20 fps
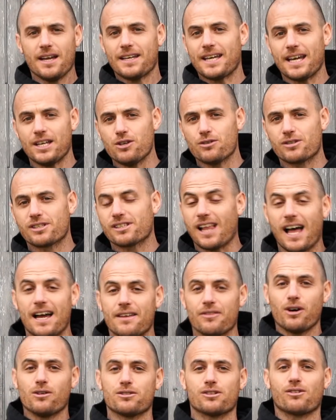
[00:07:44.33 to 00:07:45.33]
Can you
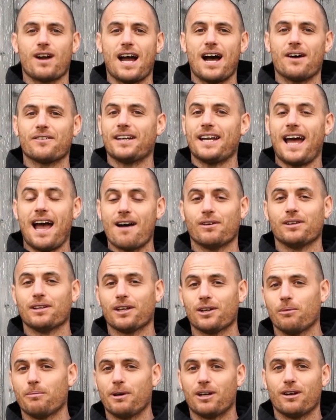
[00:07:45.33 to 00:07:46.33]
slide those around and have a
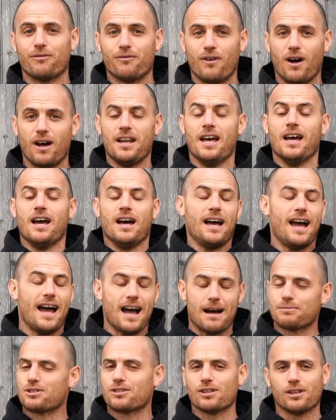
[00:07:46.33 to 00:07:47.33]
little bit of fun?
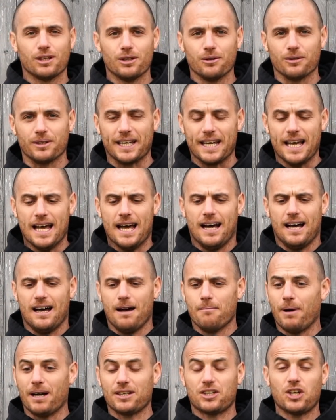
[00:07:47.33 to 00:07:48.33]
Absolutely.
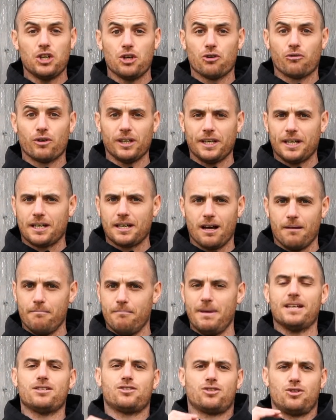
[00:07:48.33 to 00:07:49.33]
But can you really
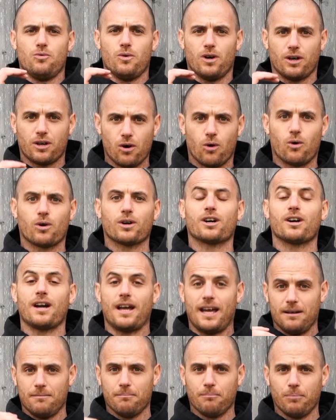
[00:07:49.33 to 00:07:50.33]
commit to a corner
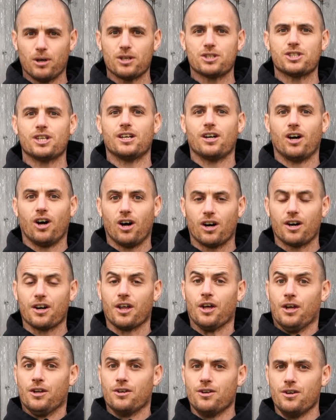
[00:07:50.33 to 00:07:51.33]
and push it
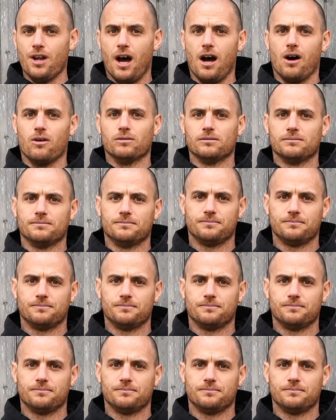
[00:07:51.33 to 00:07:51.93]
hard? No.